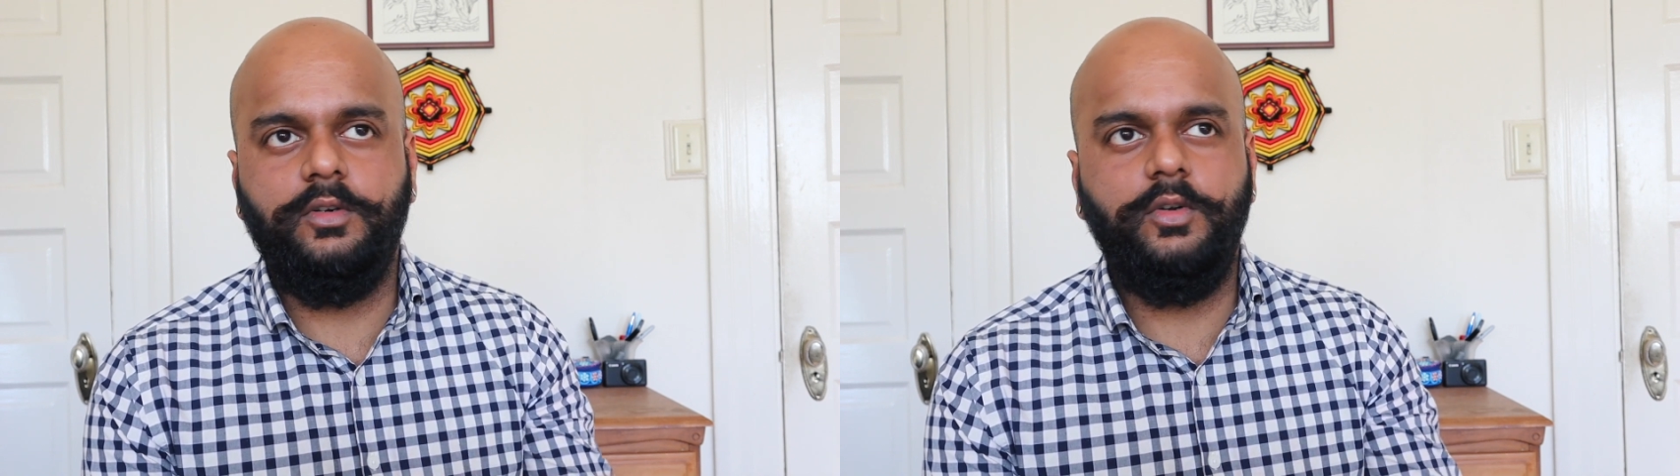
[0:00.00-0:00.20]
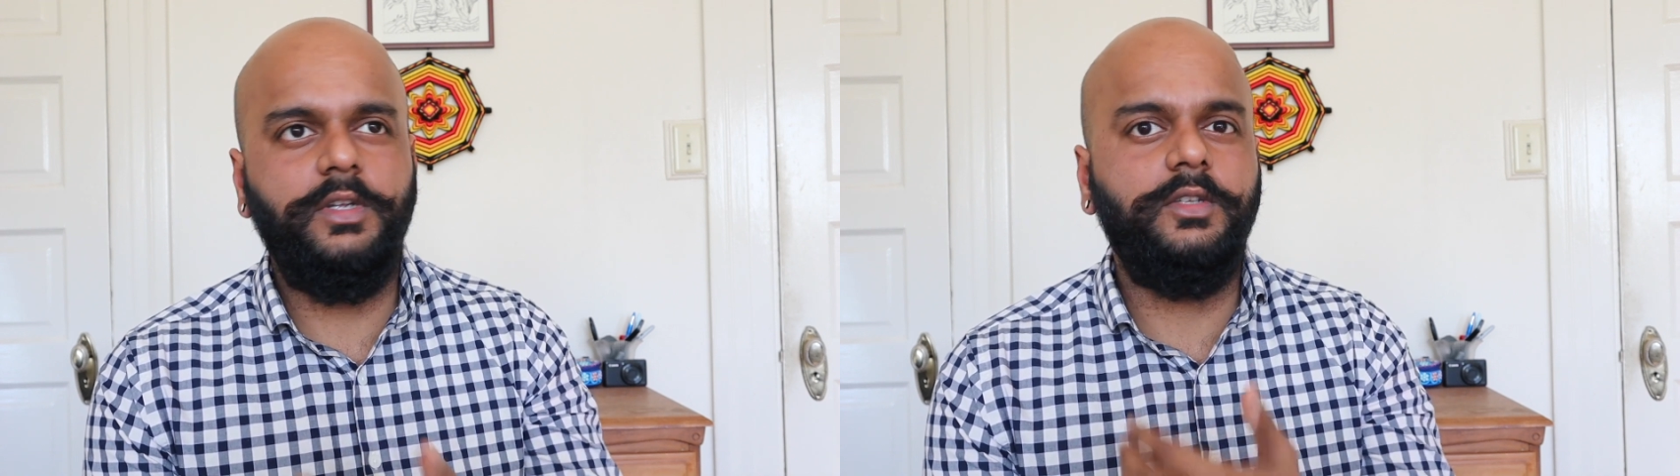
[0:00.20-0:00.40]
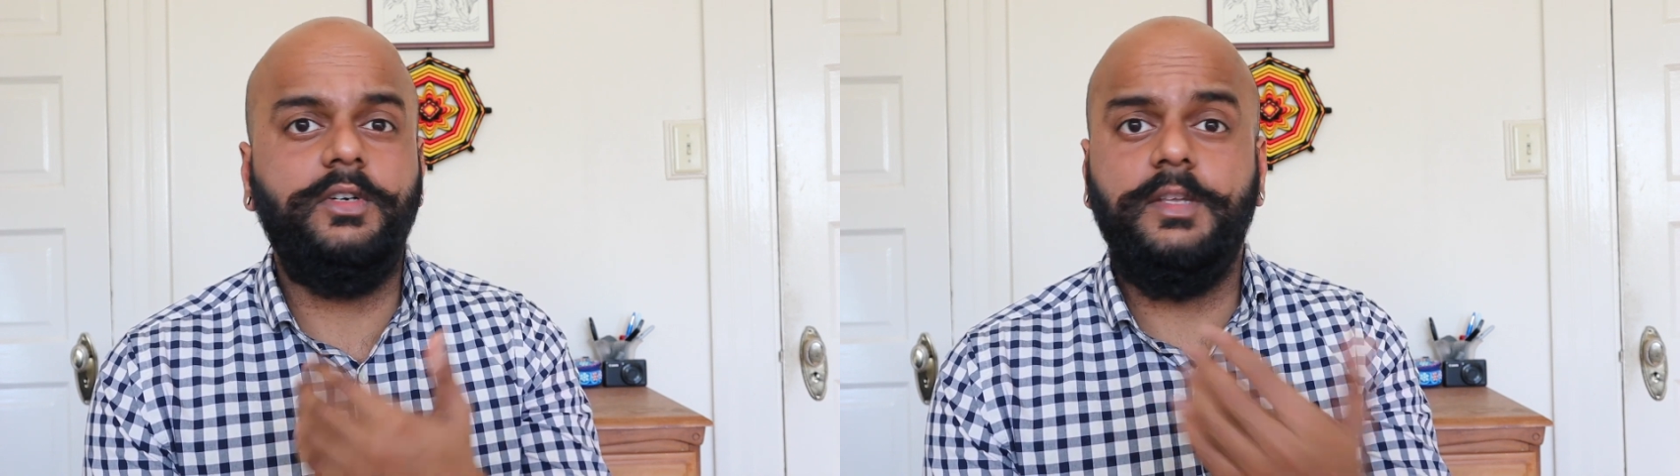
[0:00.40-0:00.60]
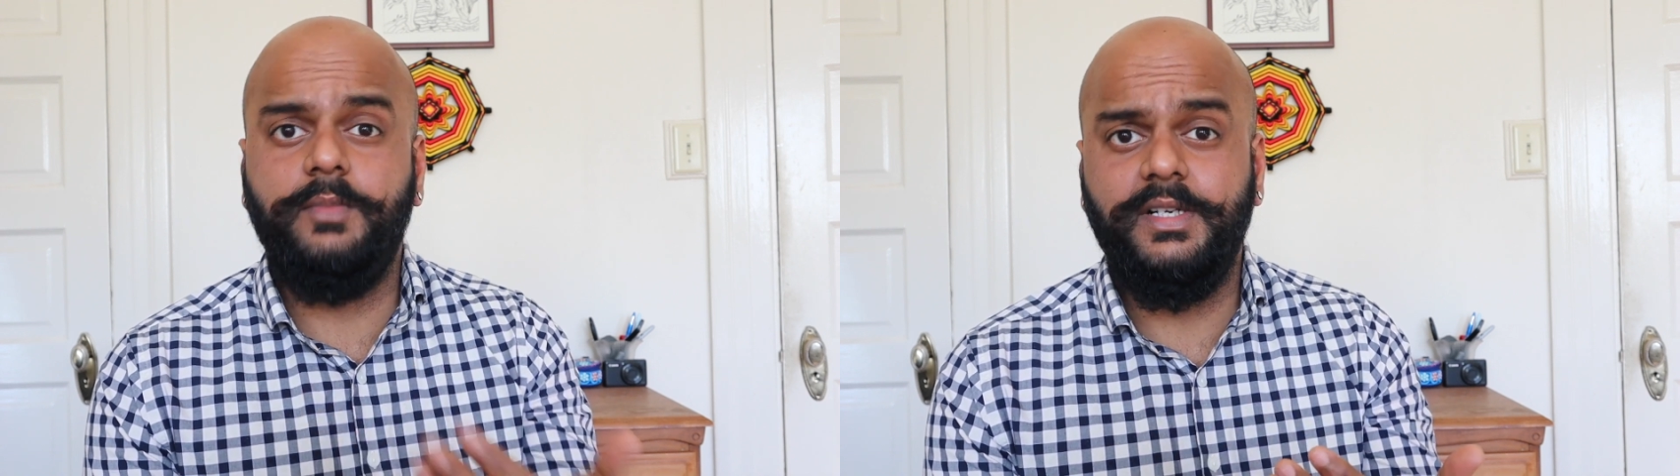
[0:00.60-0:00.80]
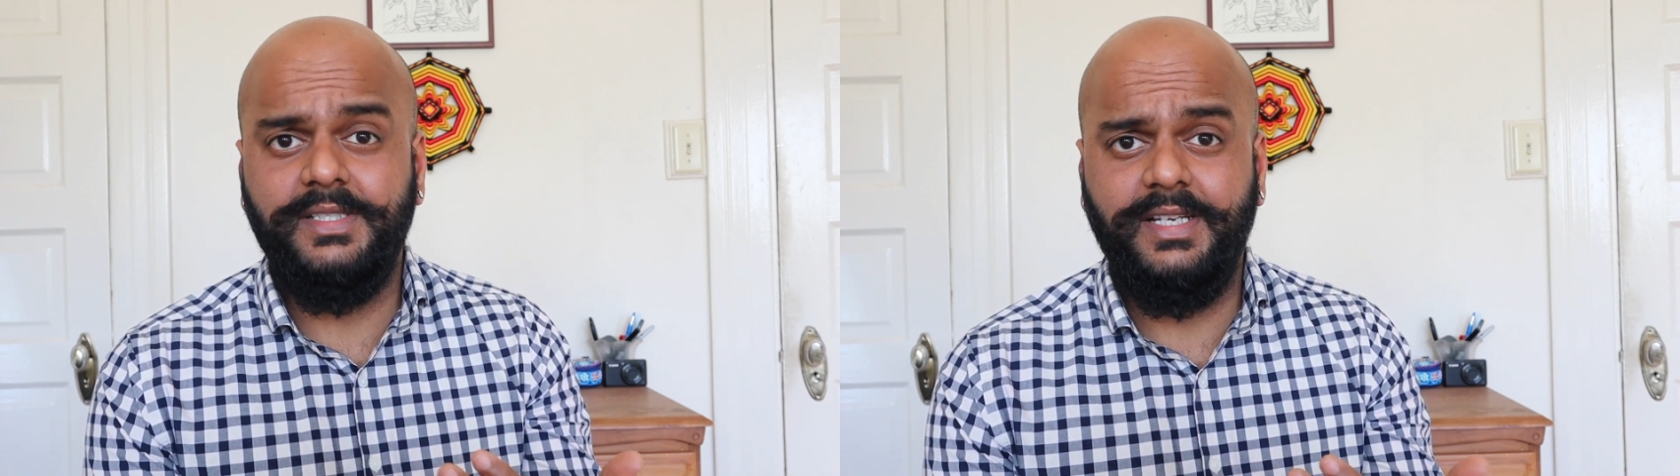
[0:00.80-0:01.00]
or going through
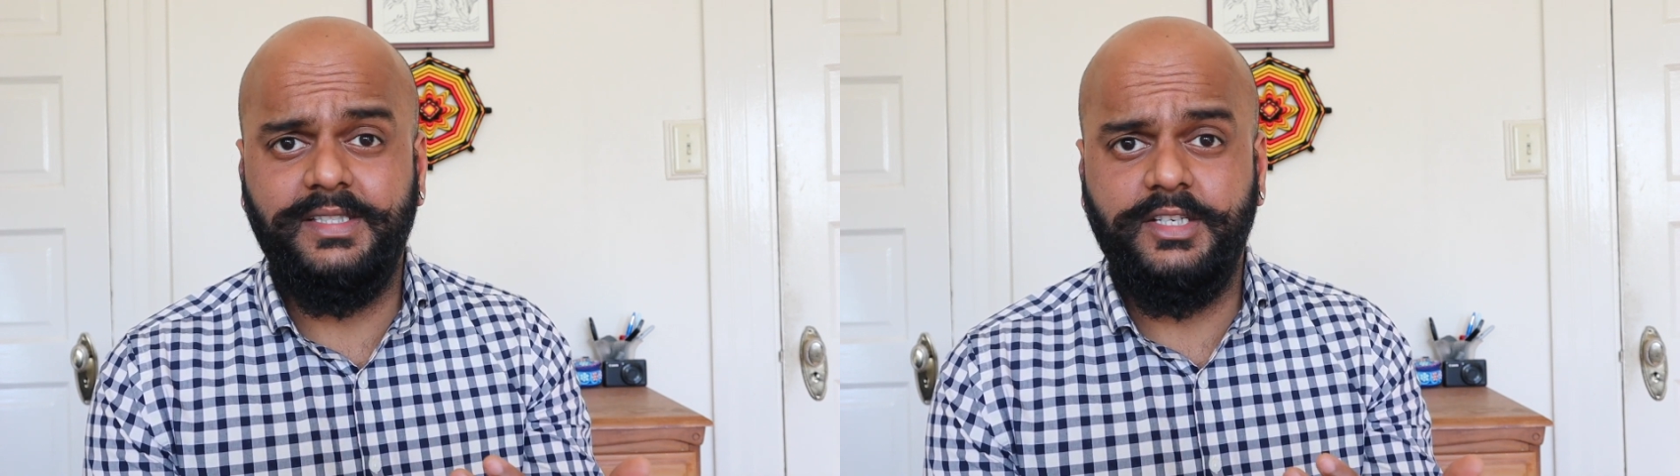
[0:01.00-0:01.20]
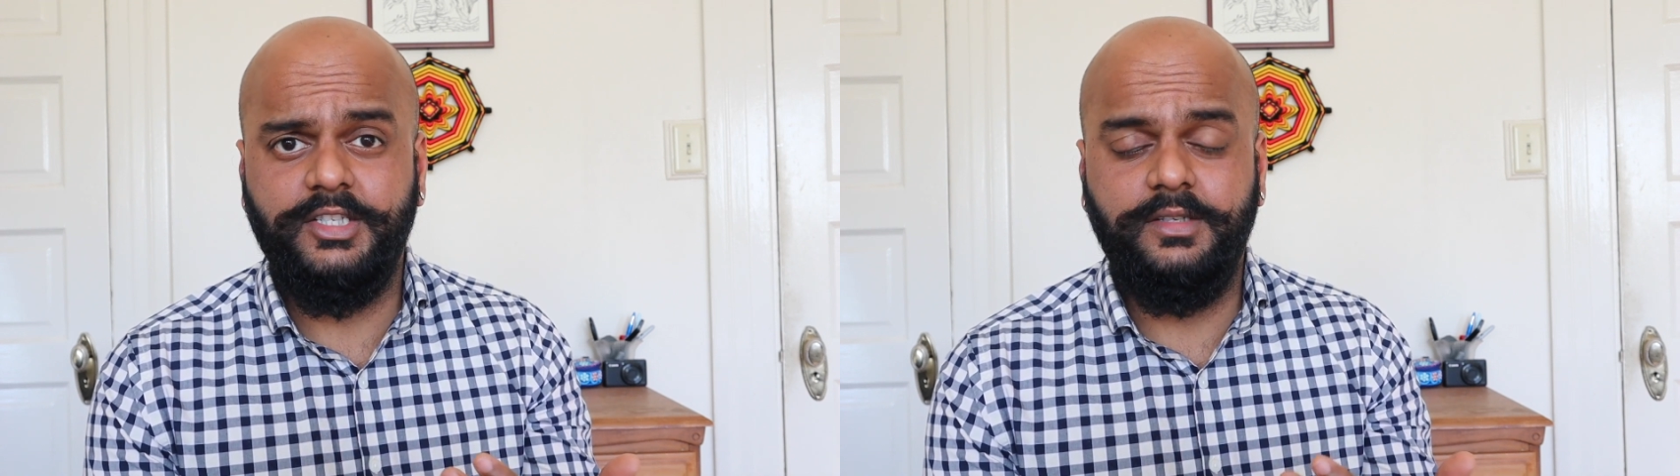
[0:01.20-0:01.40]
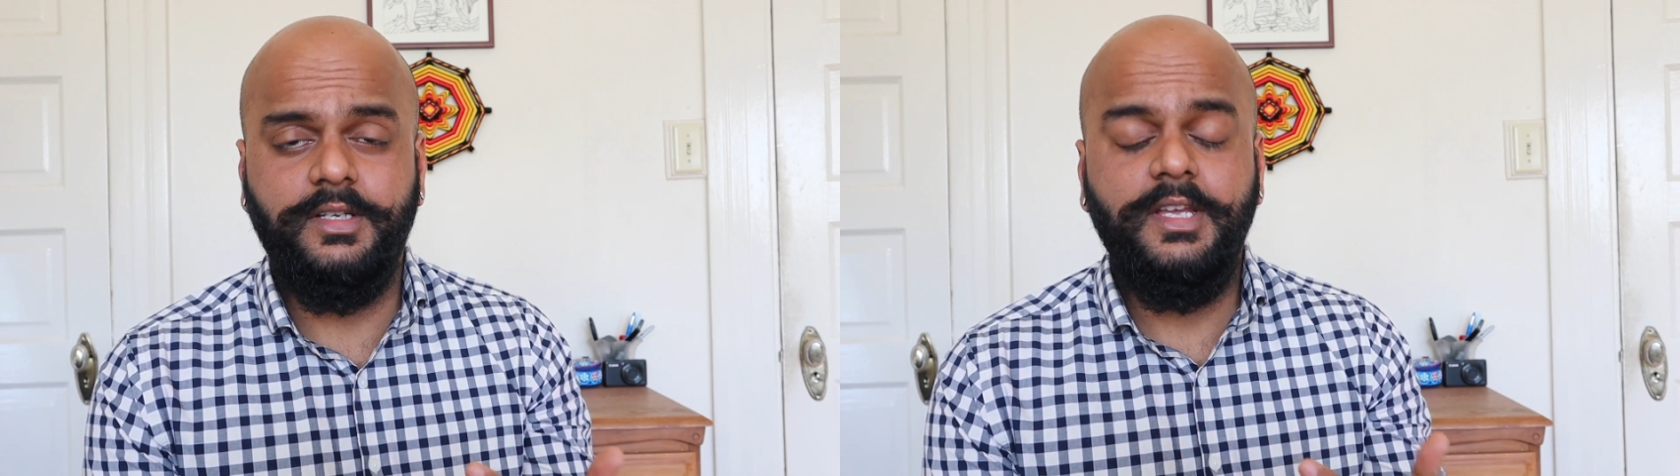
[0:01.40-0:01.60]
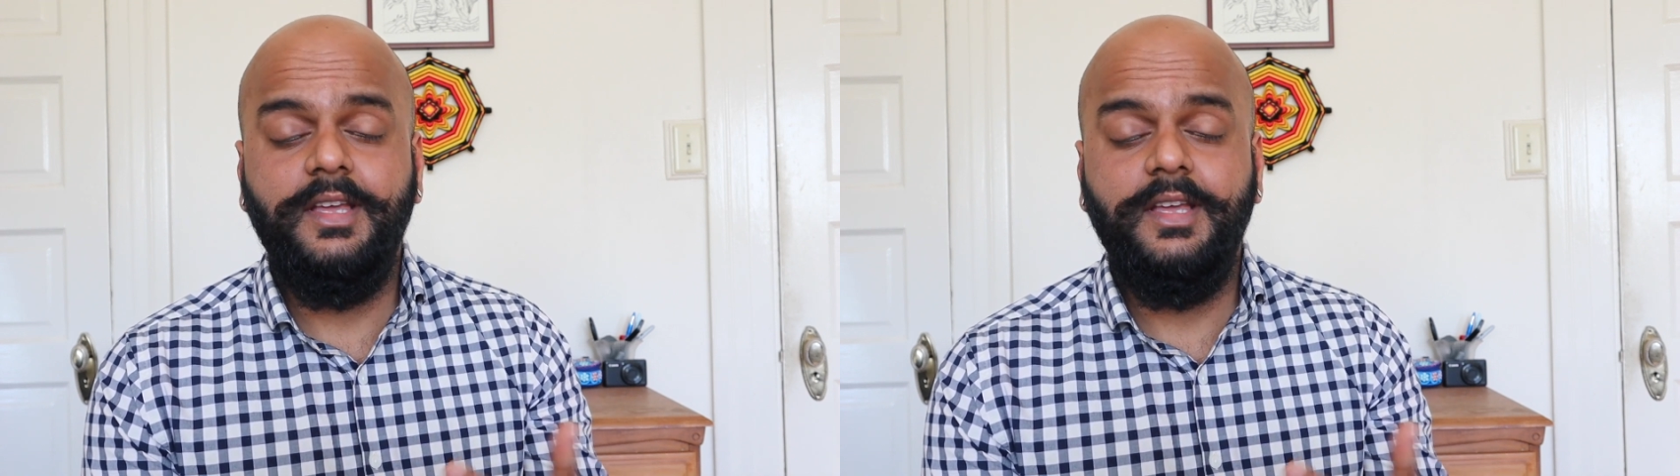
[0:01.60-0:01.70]
depersonalization